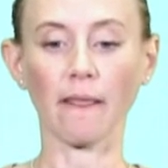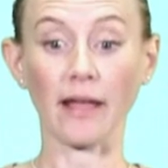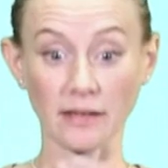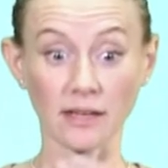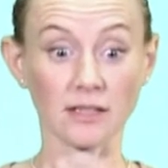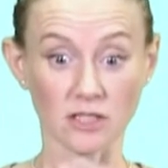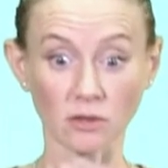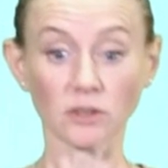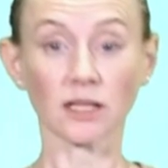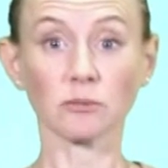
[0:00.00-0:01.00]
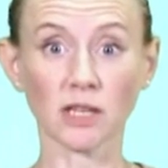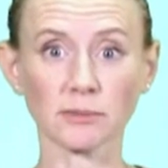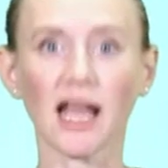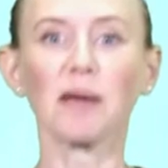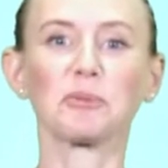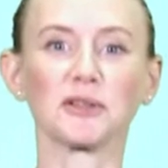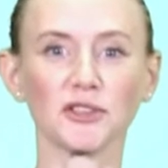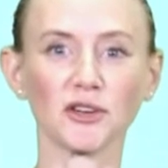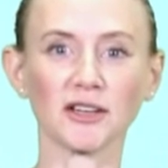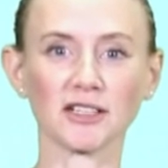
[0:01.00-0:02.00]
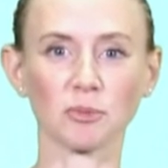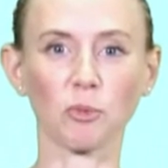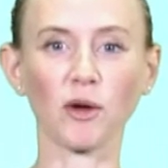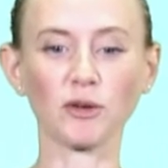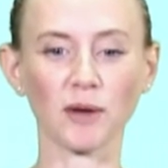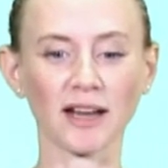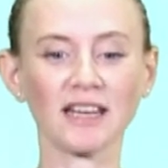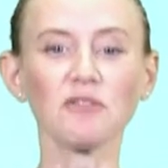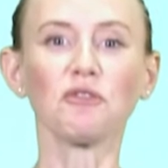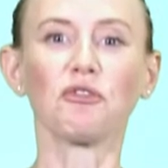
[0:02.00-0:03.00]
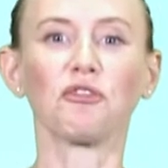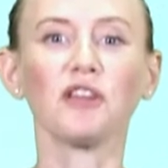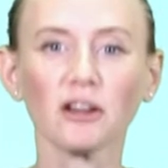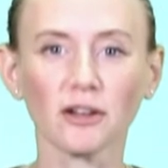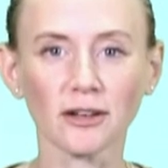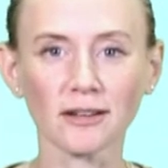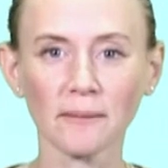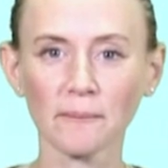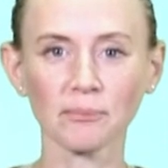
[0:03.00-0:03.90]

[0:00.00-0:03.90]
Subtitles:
And it still sometimes happened. There's a point where I can even feel